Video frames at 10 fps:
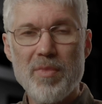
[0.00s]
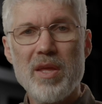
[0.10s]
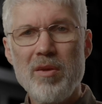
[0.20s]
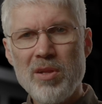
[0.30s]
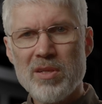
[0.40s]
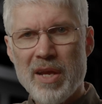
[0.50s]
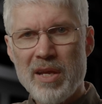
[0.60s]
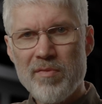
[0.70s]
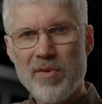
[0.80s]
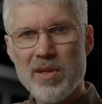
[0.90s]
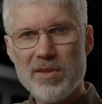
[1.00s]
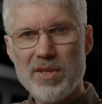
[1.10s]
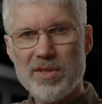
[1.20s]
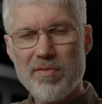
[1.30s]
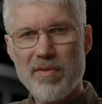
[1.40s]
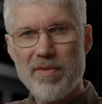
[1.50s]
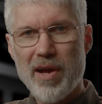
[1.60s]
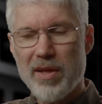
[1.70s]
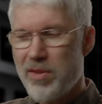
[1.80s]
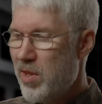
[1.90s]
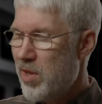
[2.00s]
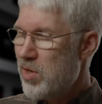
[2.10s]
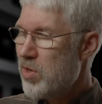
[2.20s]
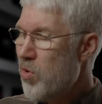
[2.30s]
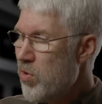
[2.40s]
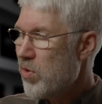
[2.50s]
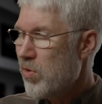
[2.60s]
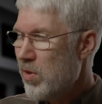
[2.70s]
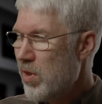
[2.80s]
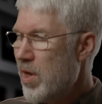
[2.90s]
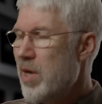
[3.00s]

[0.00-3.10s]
you can take advantage of the fact that the dongle